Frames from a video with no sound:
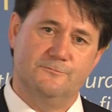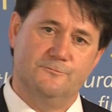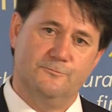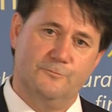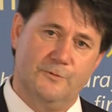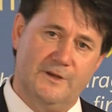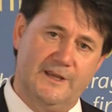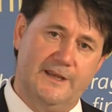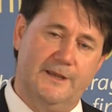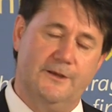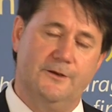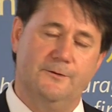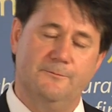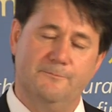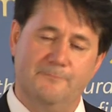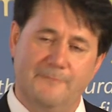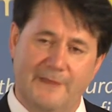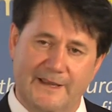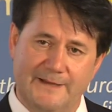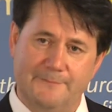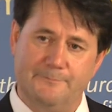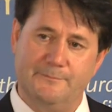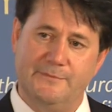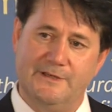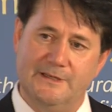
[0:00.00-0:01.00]
we
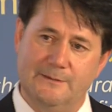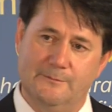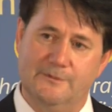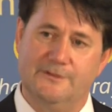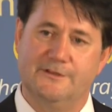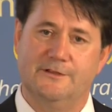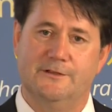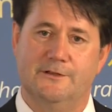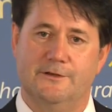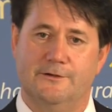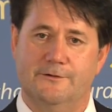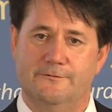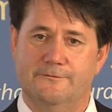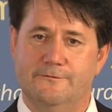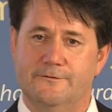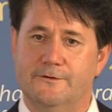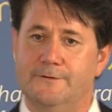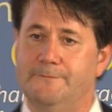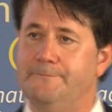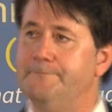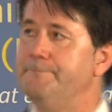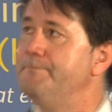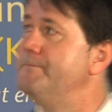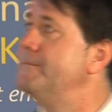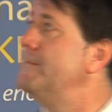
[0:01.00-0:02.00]
might be able to learn
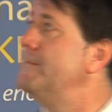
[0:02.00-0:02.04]
from.